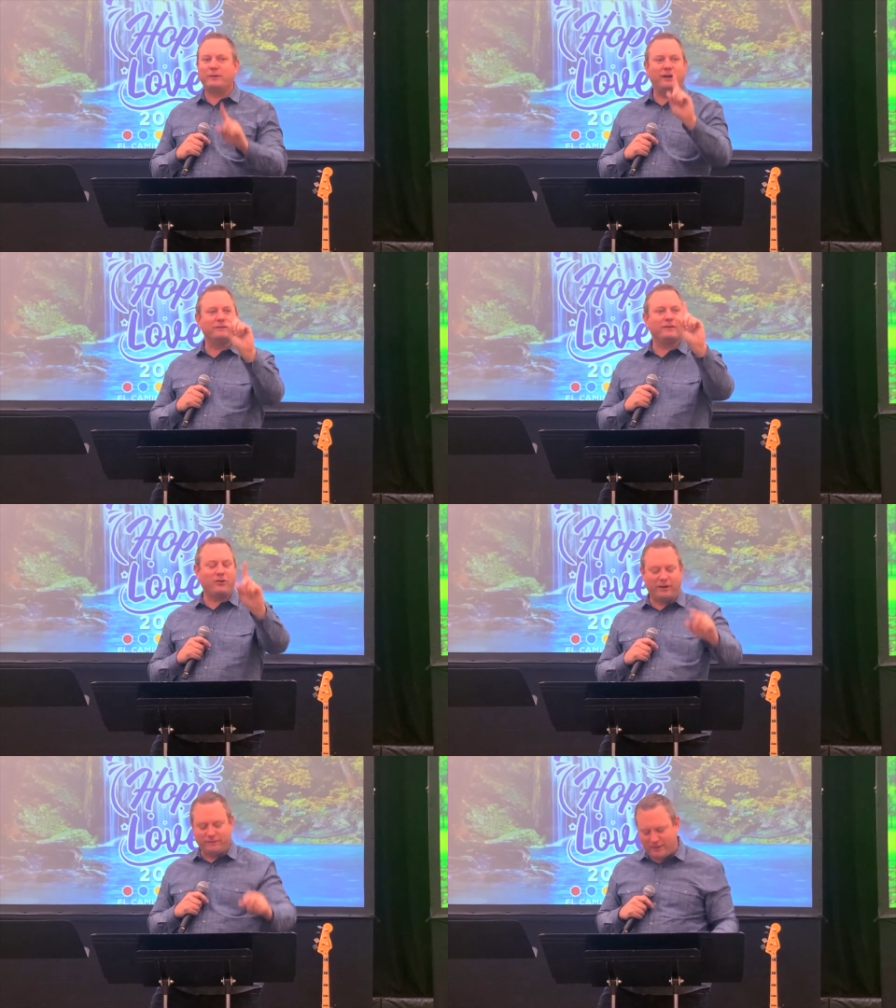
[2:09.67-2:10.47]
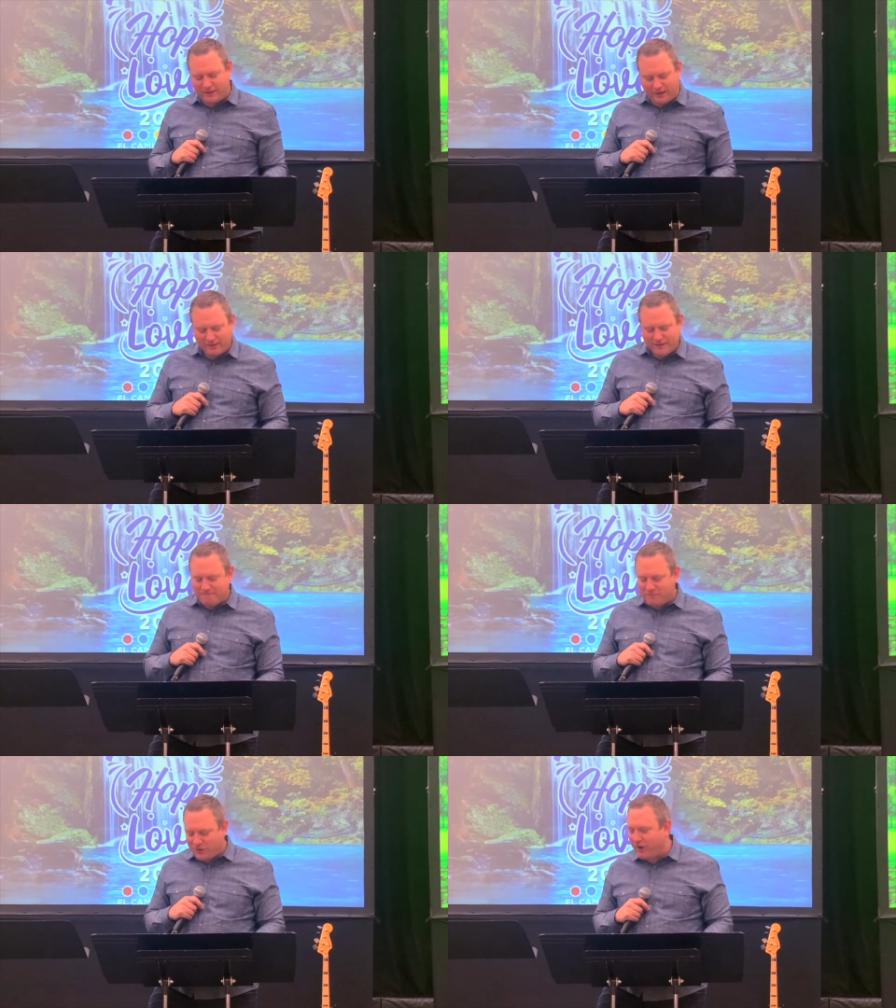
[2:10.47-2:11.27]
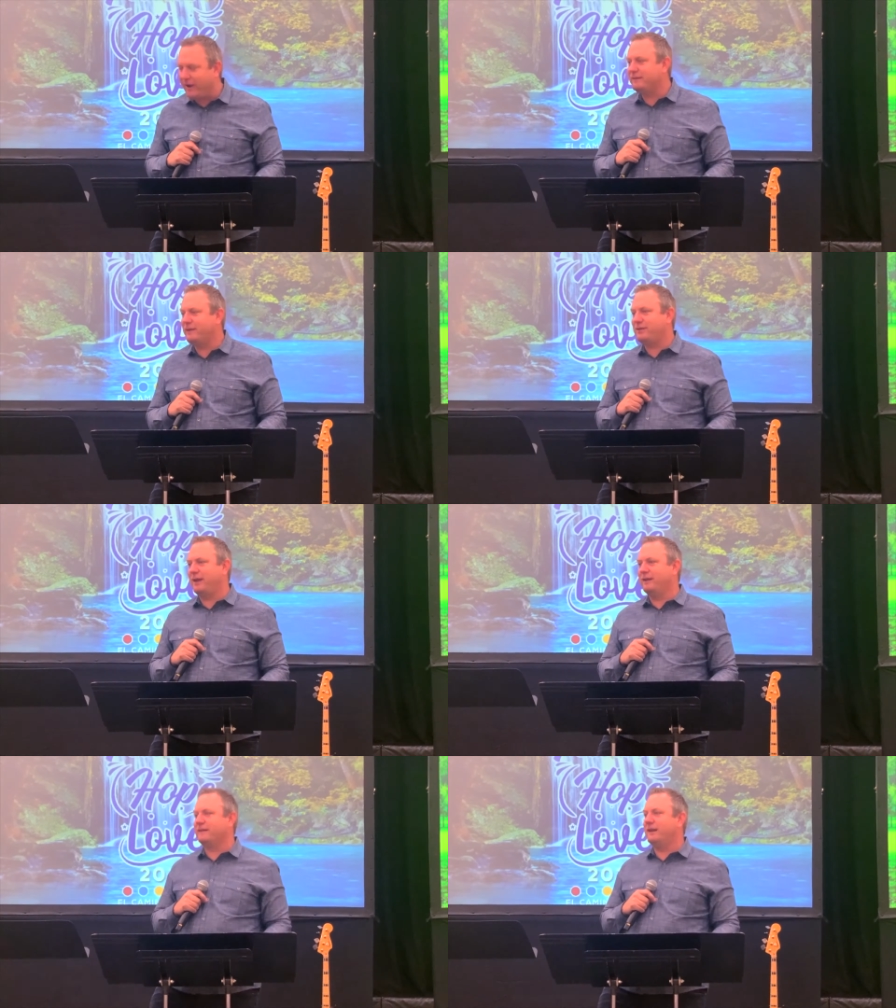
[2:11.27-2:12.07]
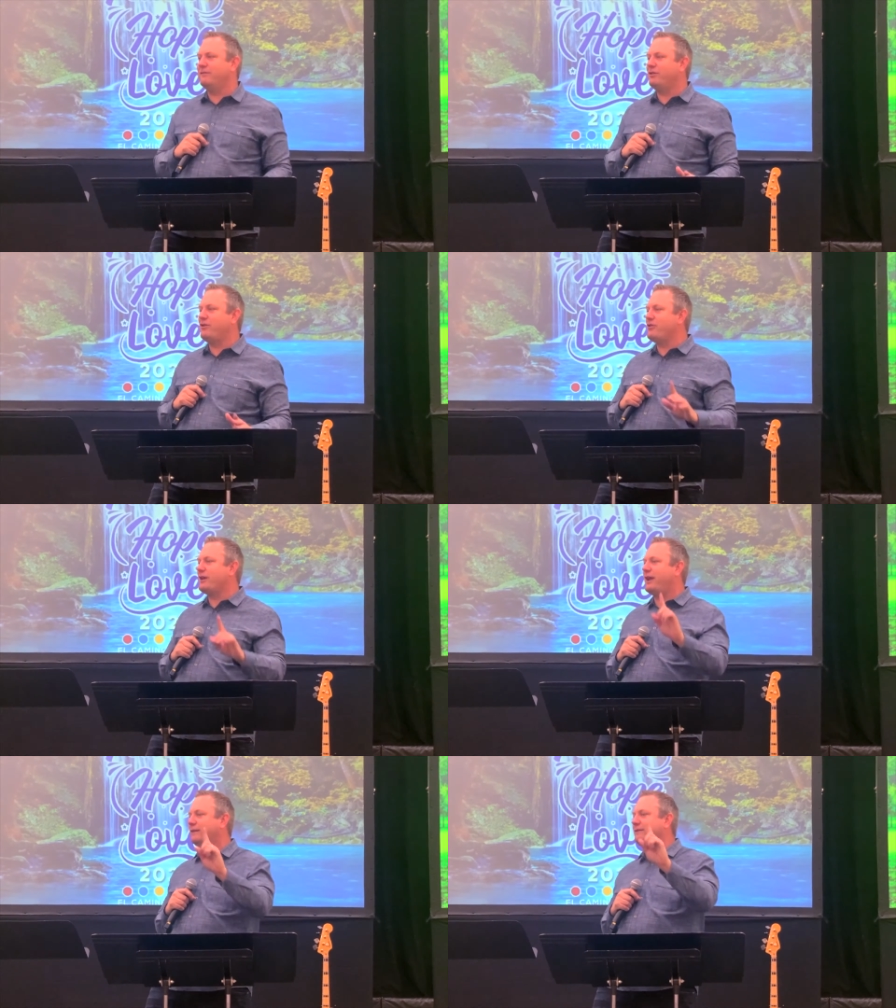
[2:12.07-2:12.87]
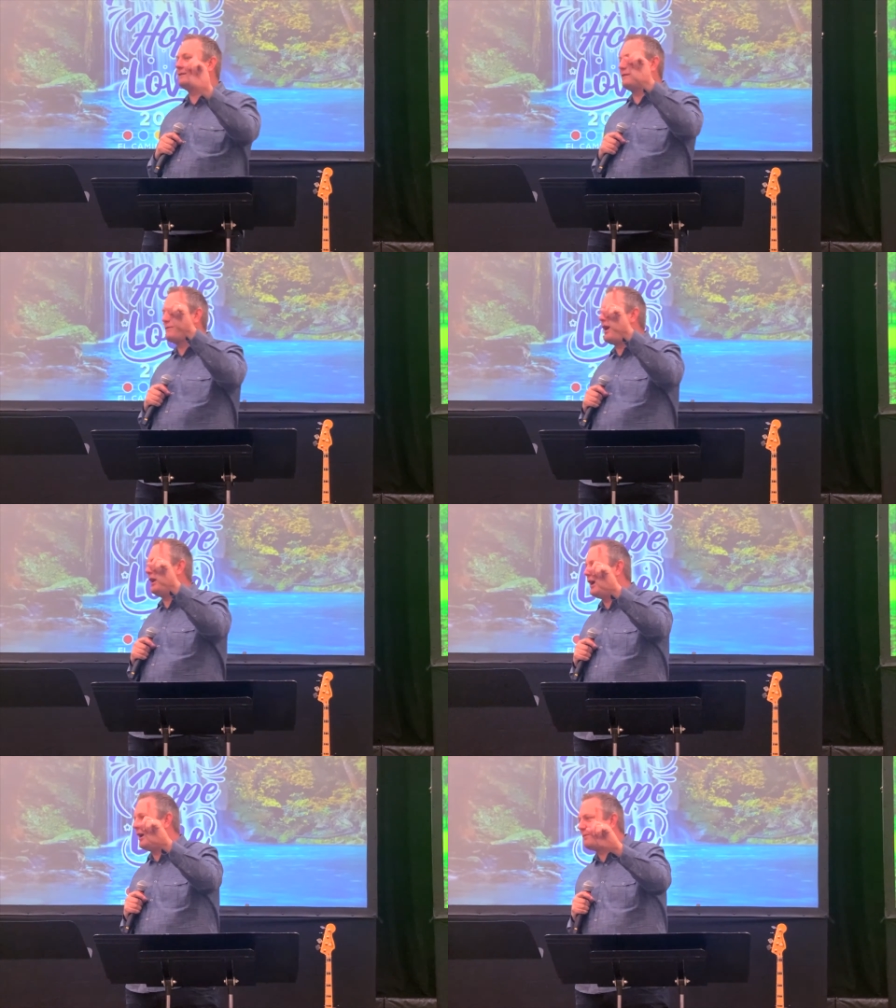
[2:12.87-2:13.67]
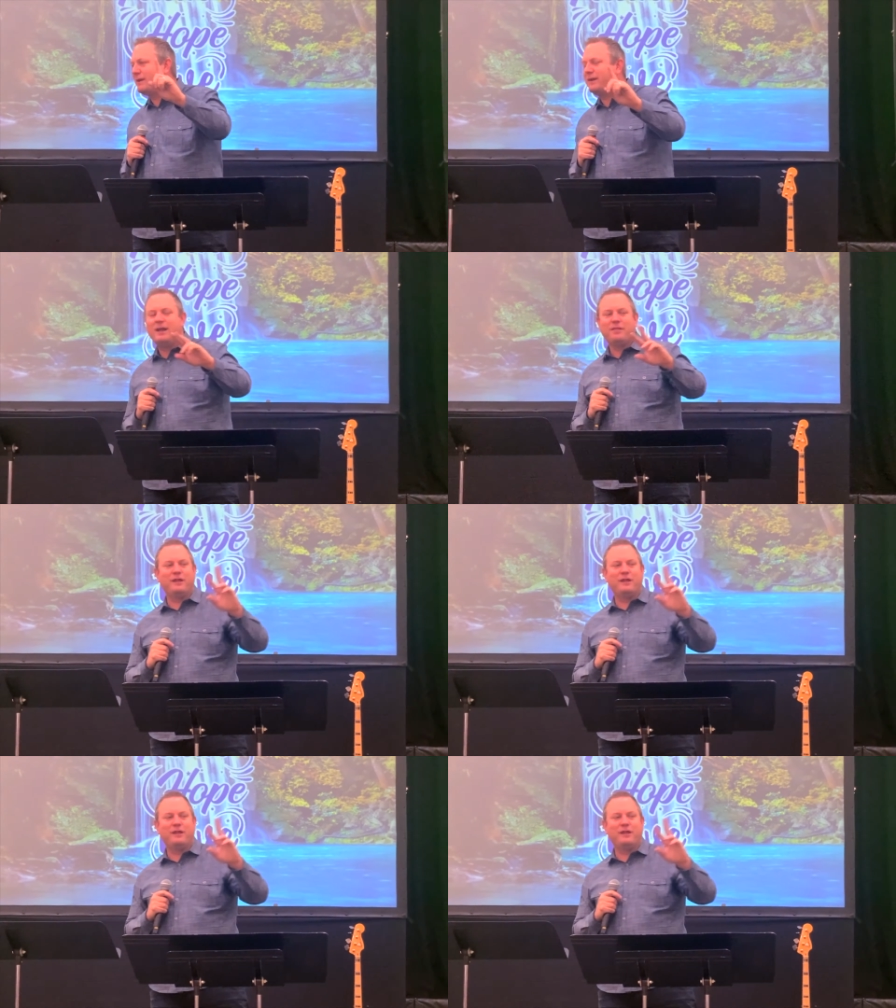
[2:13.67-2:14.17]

But here's the crazy thing. The crazy thing is that even though the cases have gone up,